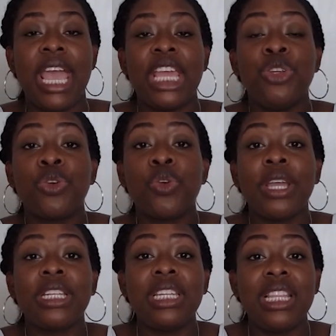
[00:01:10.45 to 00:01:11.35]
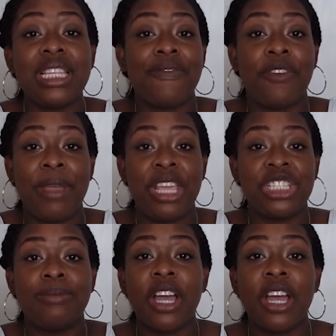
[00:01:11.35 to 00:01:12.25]
And you're going to need this
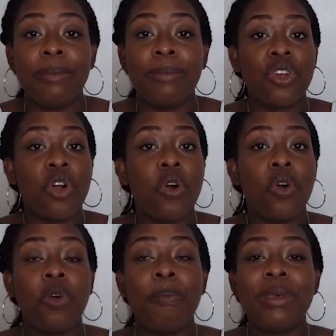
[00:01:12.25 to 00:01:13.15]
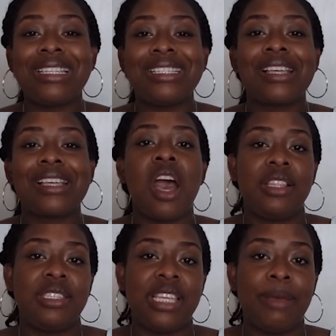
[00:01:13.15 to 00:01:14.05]
information. I'm talking about your whole business
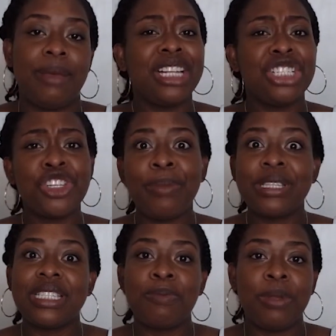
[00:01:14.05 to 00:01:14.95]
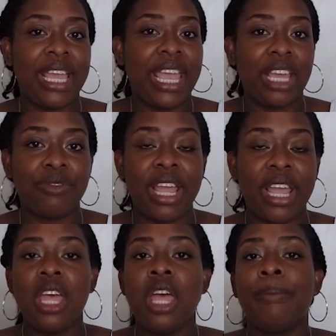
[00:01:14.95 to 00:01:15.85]
concept, not just your business plan,
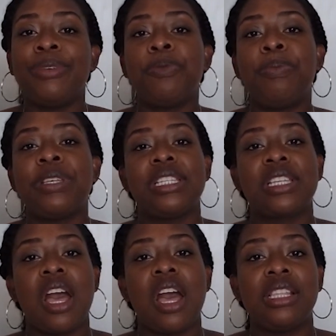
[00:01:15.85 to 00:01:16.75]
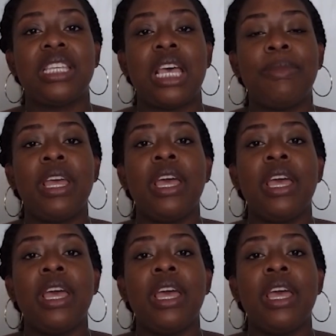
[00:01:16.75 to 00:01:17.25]
right? But your business concept.